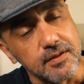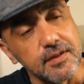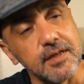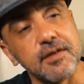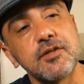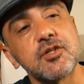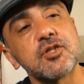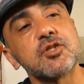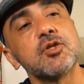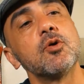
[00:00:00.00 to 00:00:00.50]

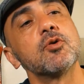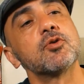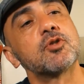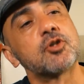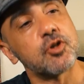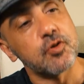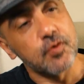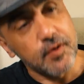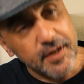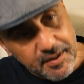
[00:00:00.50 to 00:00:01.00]
There is no
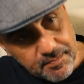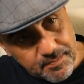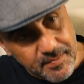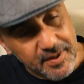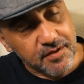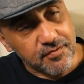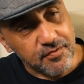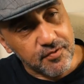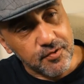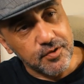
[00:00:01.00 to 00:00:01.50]

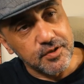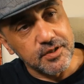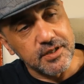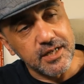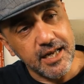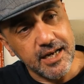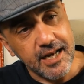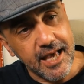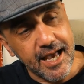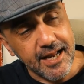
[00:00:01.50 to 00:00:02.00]
treatment for a
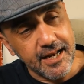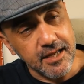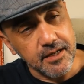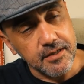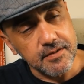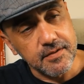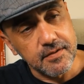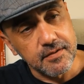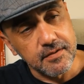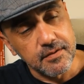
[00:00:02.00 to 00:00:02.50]
dead
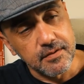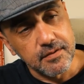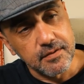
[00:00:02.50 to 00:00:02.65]
addict.